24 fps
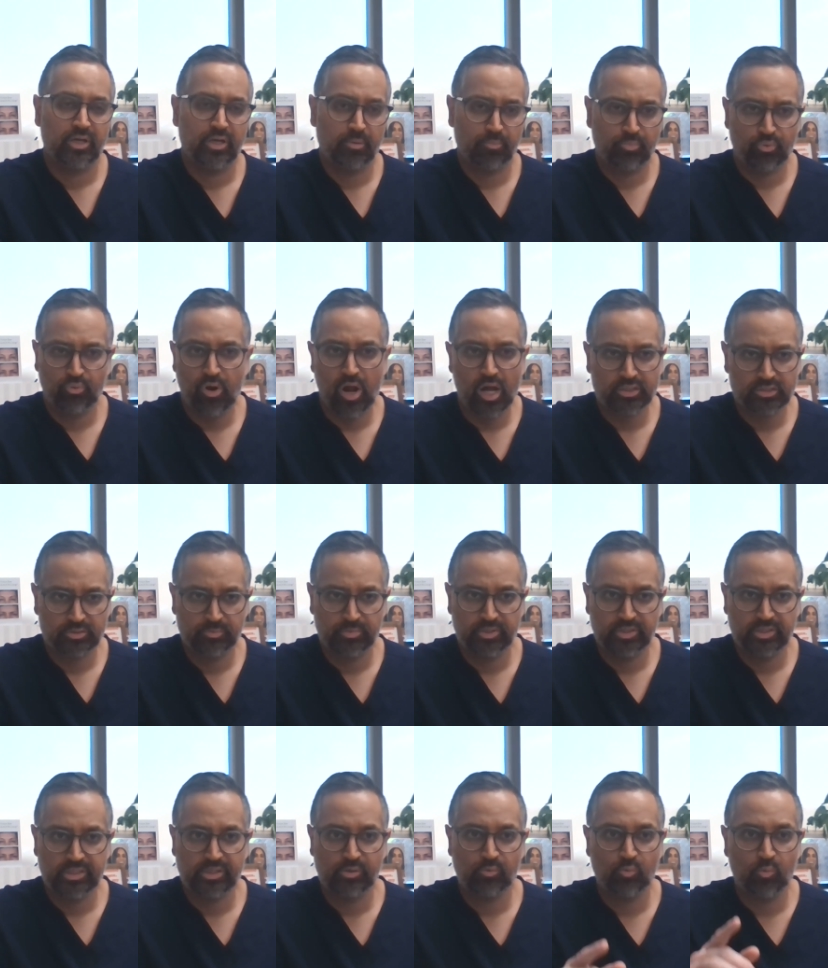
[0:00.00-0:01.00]

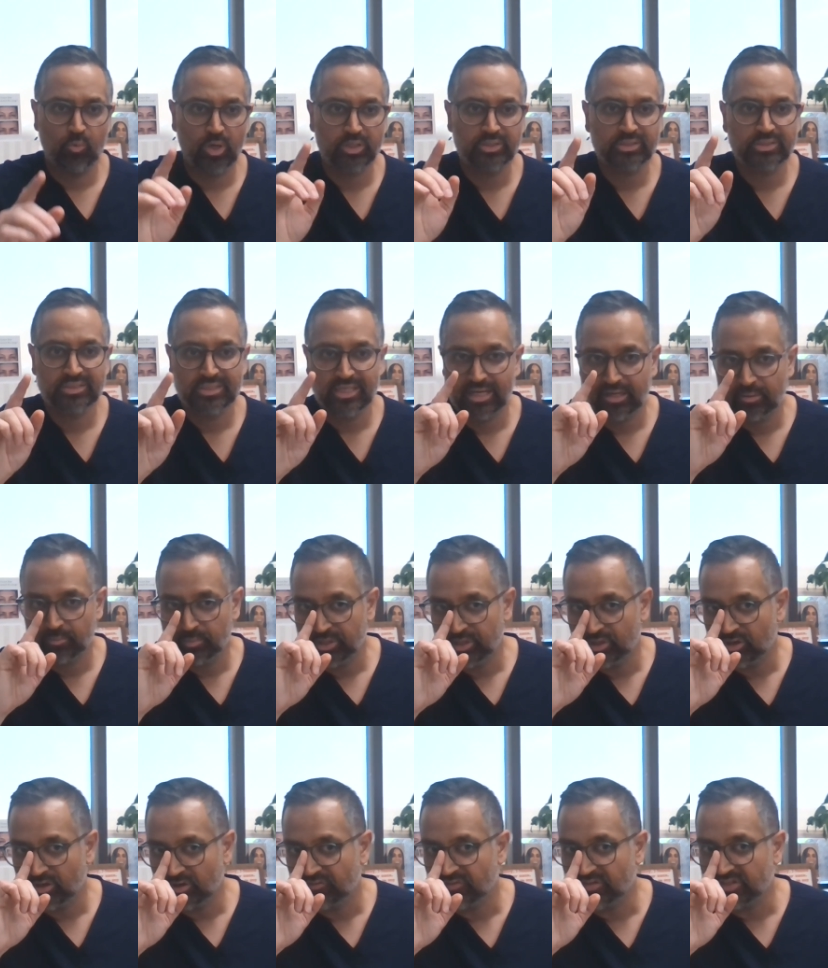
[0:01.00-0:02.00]
approximately one
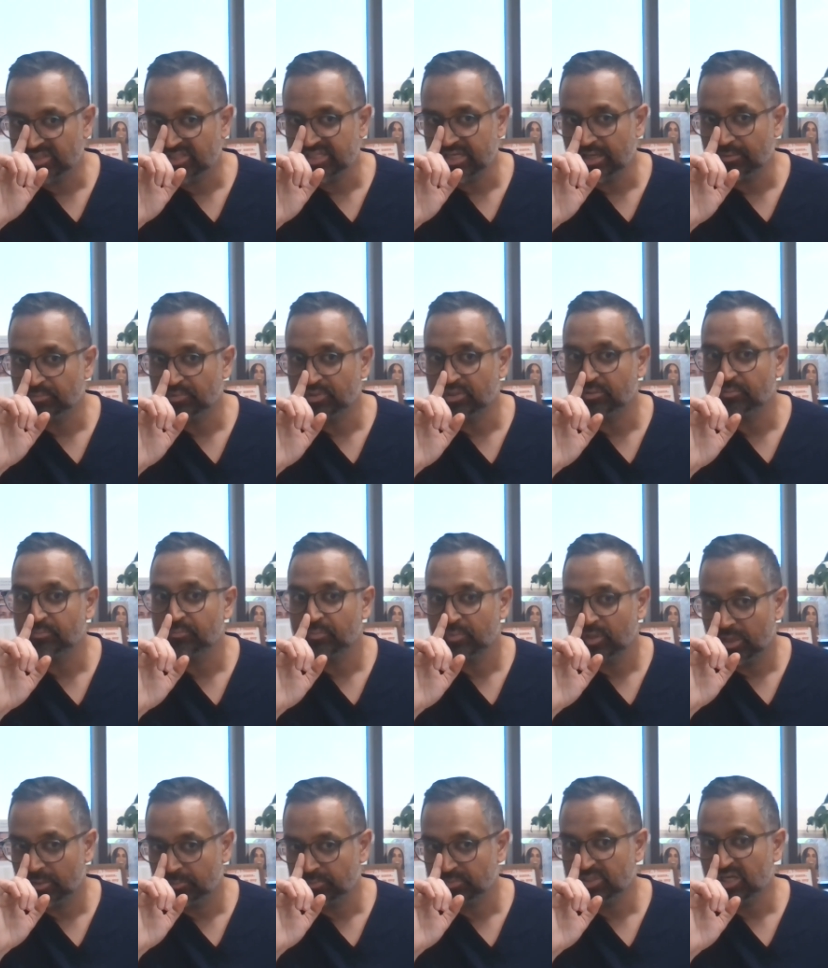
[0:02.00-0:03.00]
centimeter of the septum
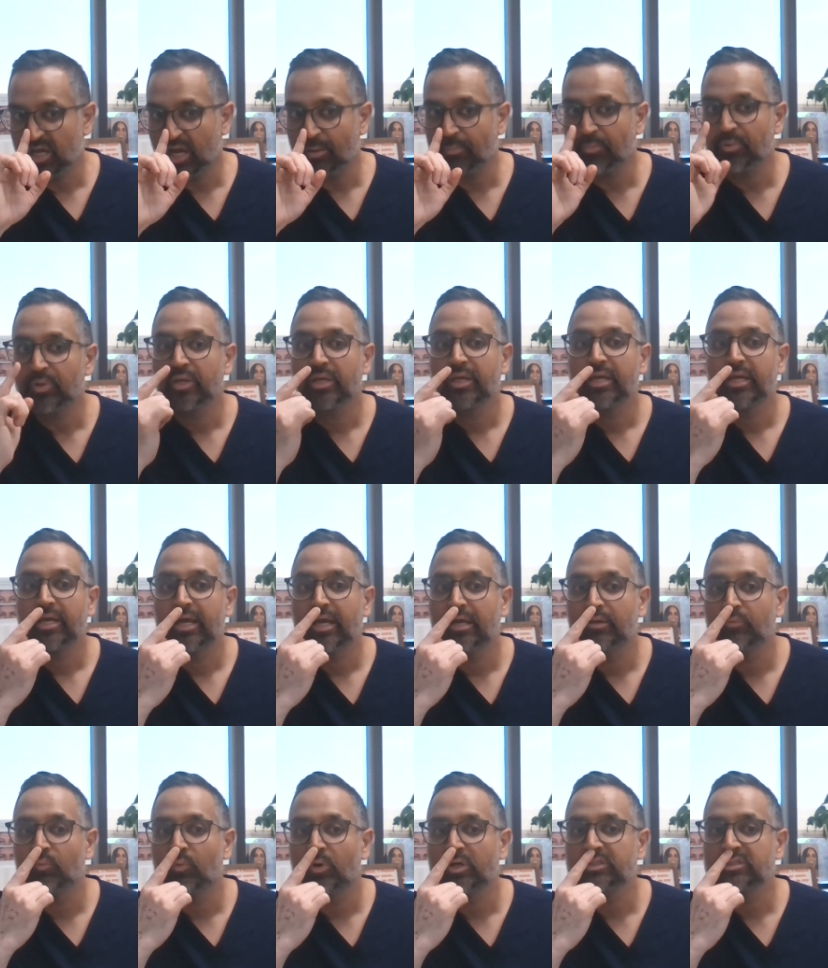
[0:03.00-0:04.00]
up top
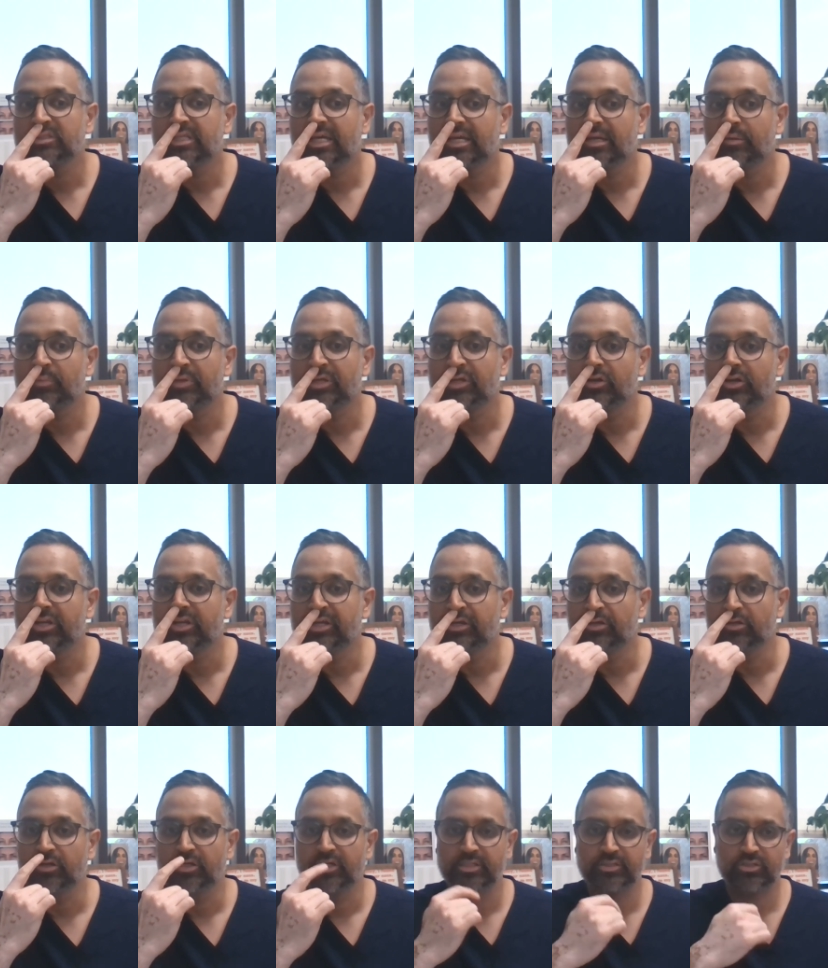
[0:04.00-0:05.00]
and one centimeter
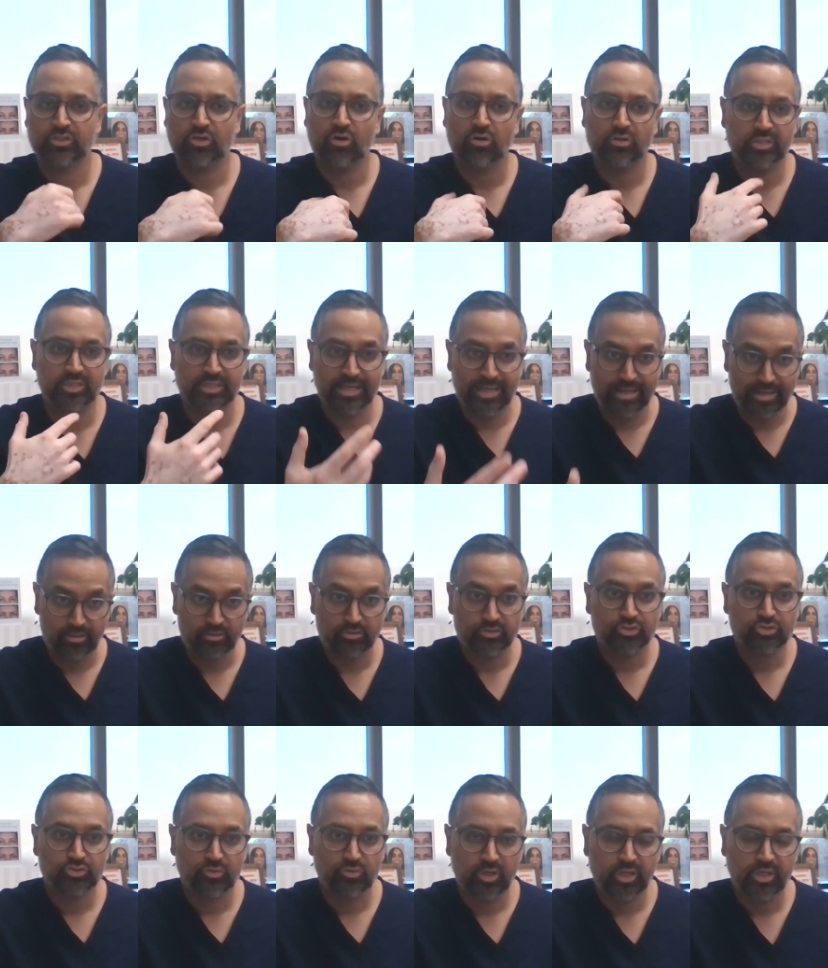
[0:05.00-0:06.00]
here. It's called an L
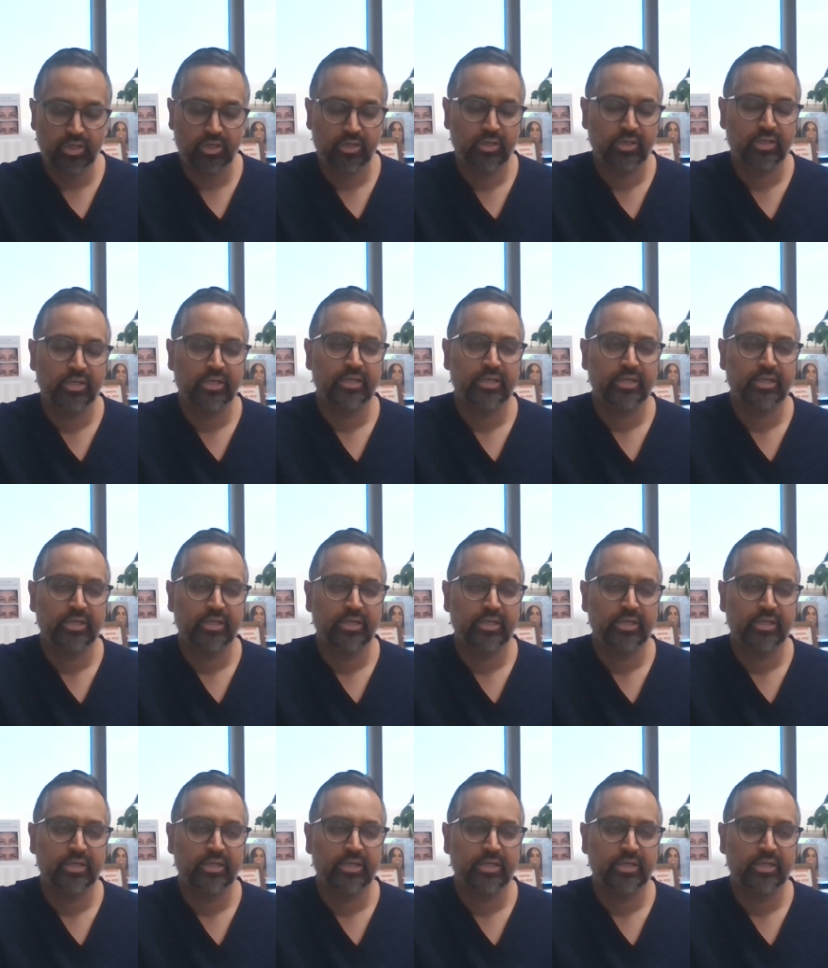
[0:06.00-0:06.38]
strut.